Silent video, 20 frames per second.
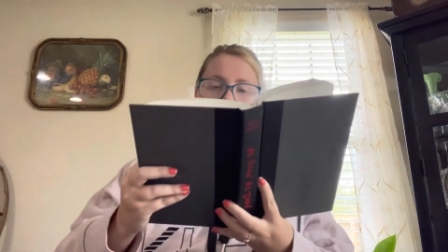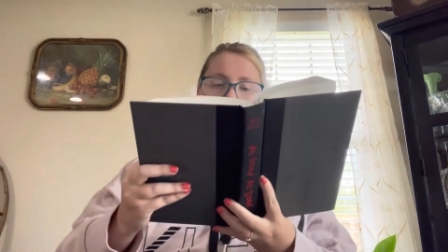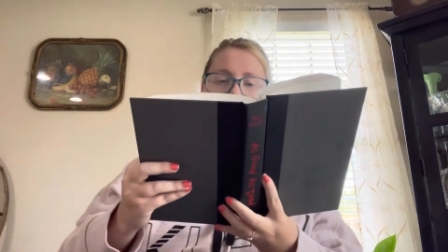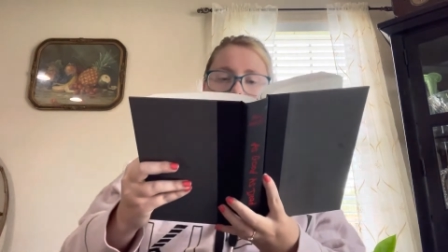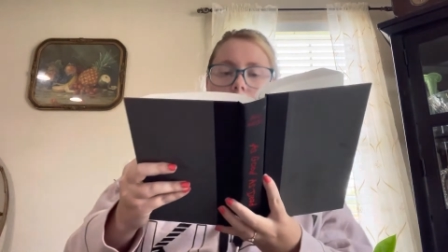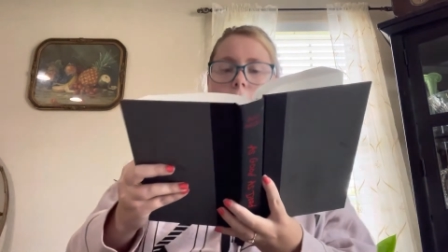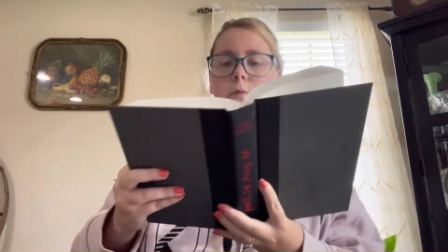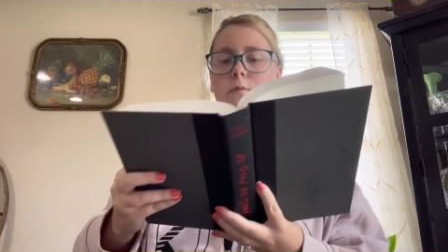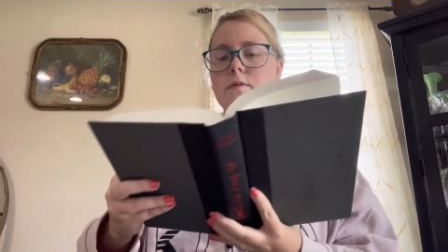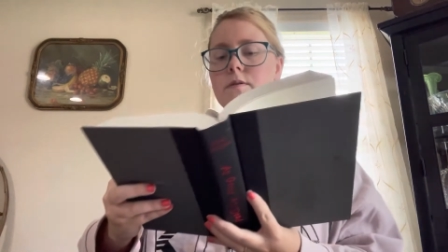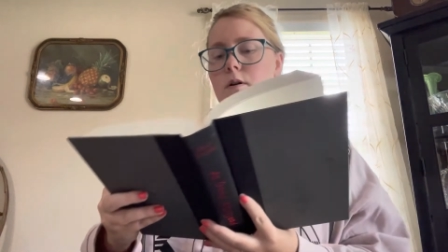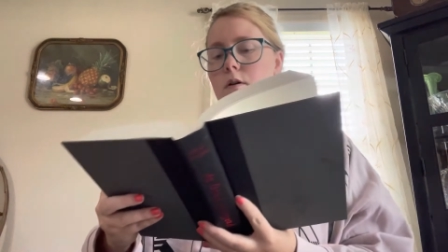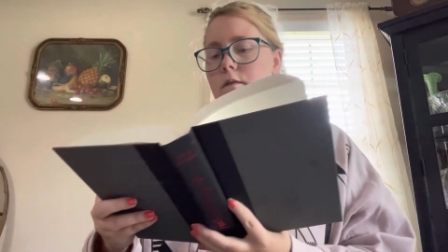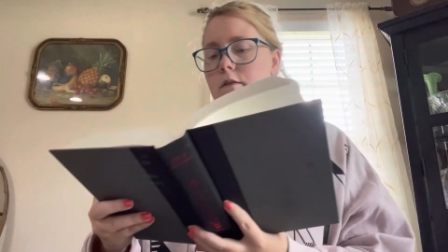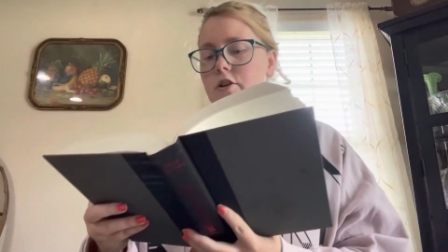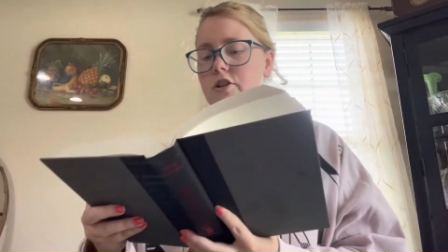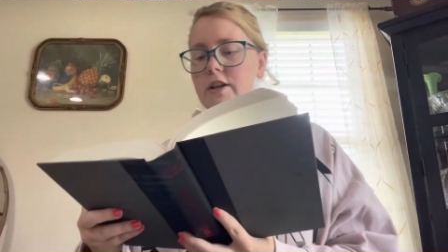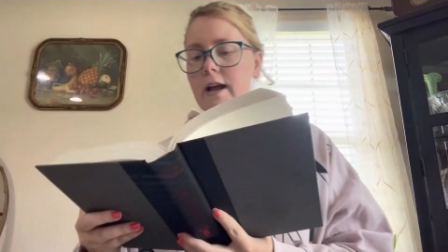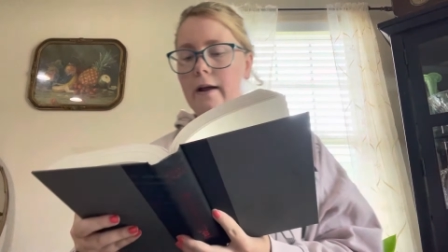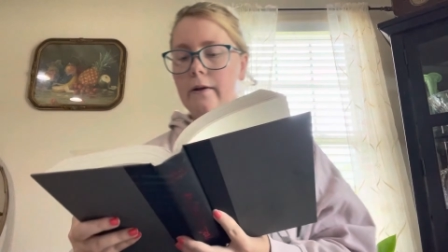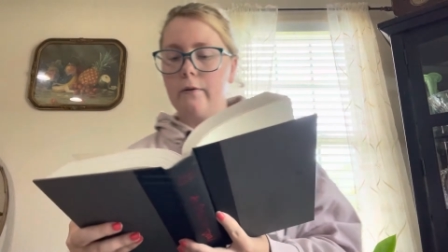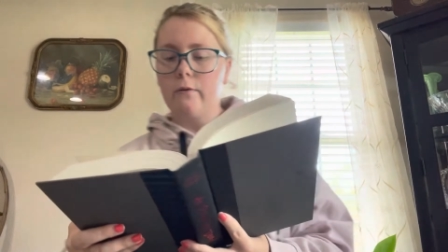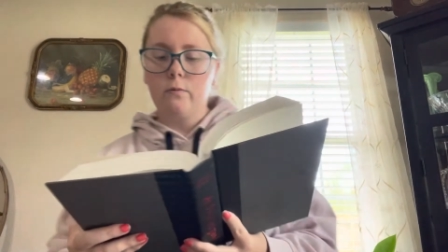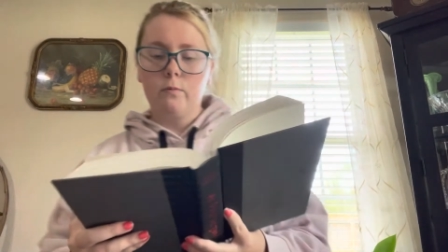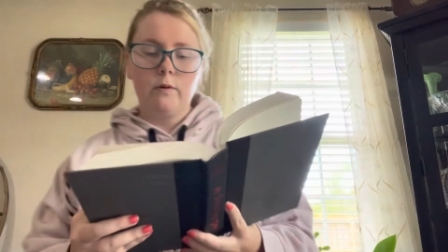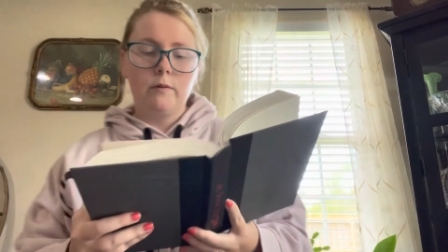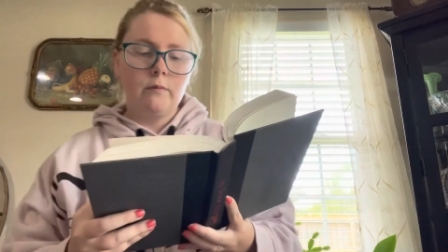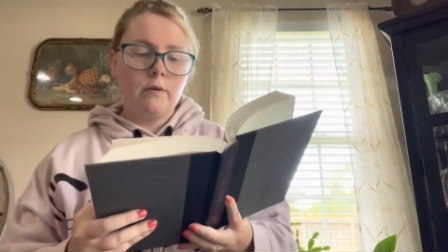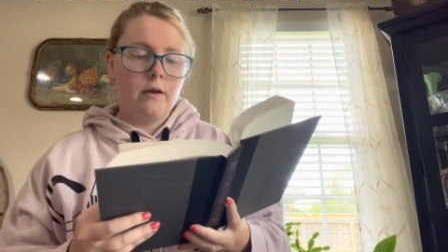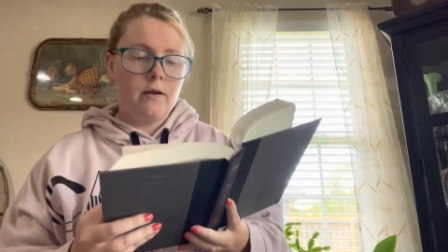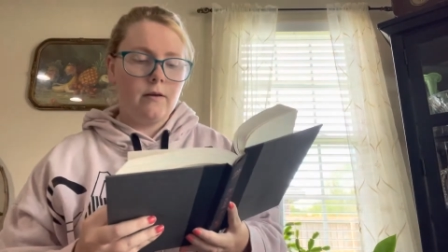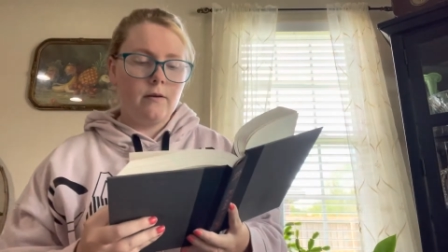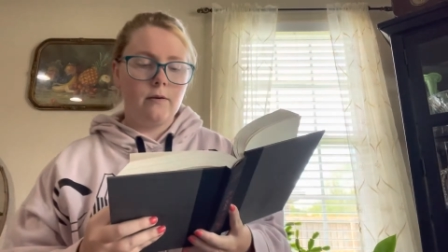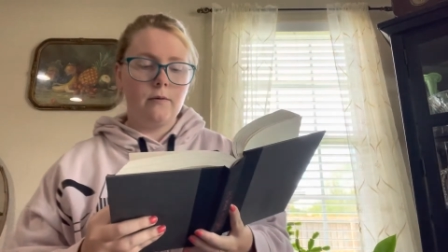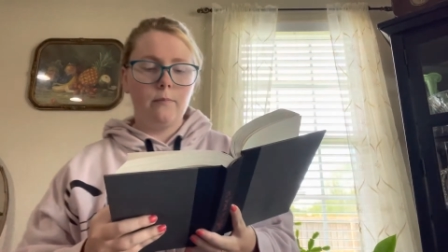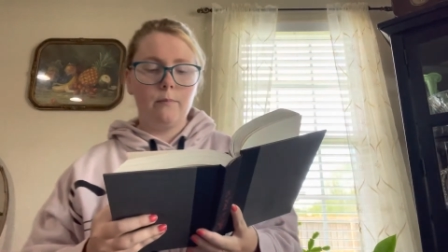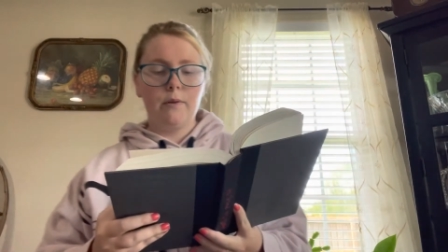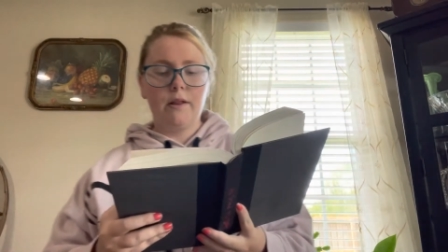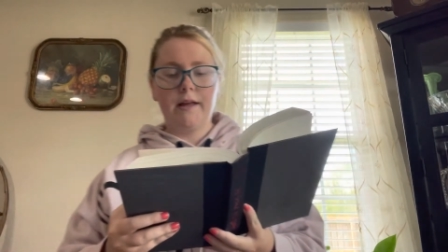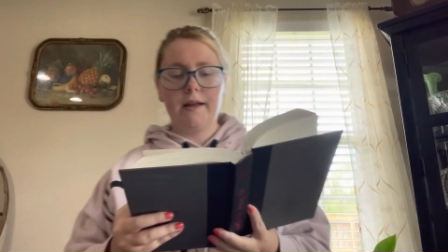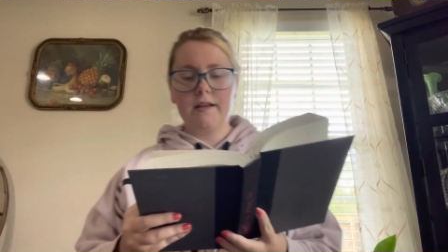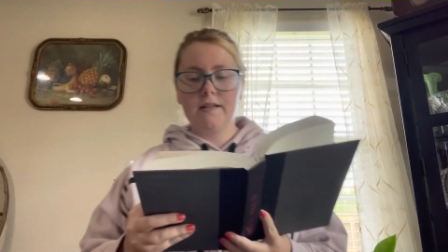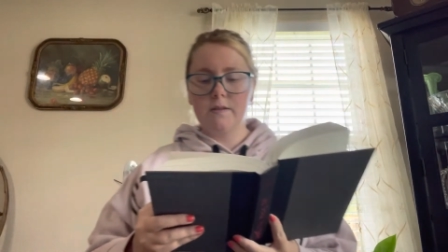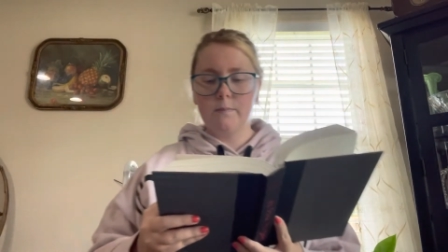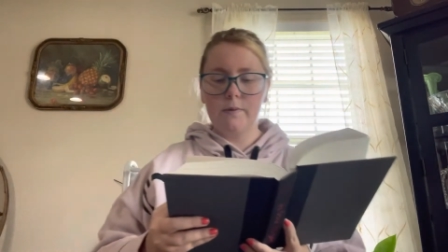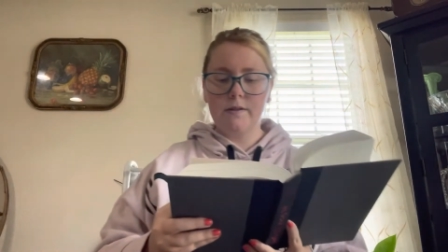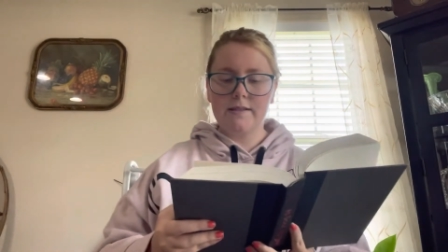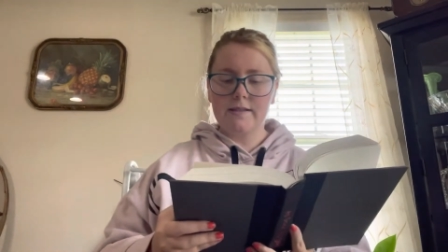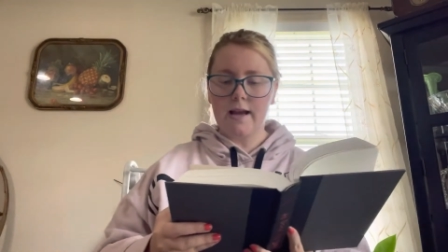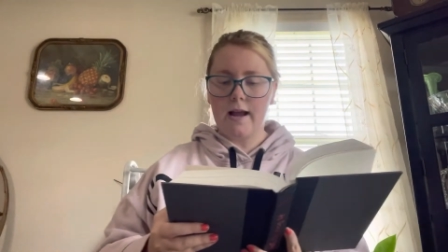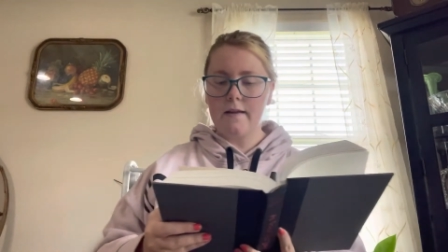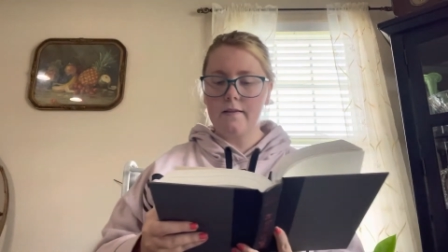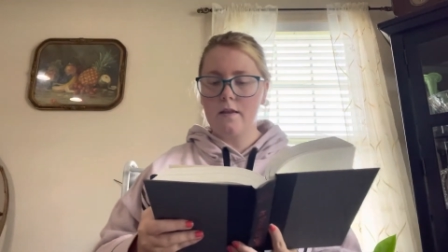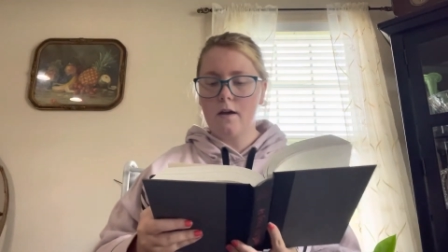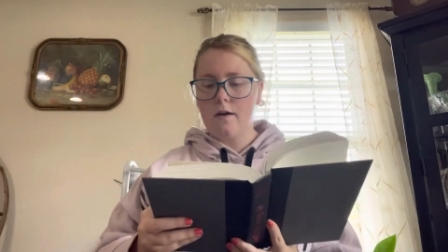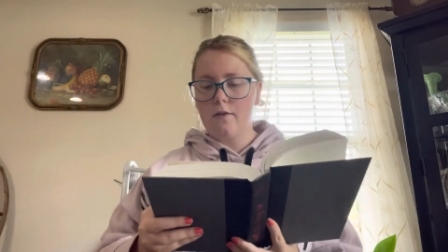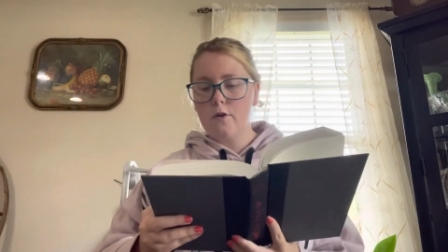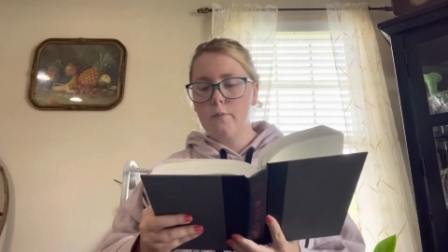that was overshadowed when placed beside the other